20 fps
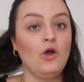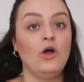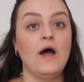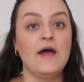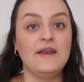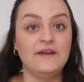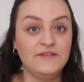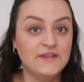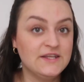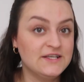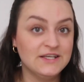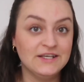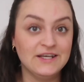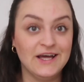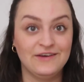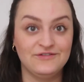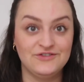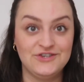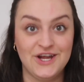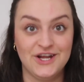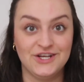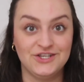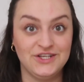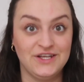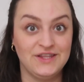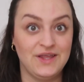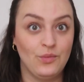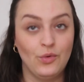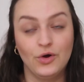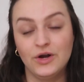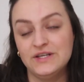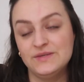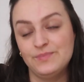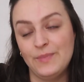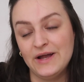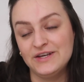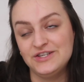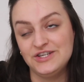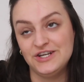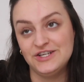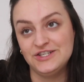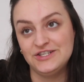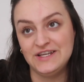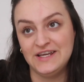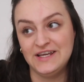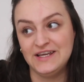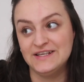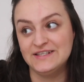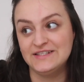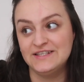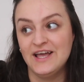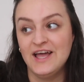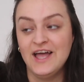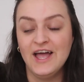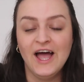and if they didn't have GHD they wanted to buy GHDs.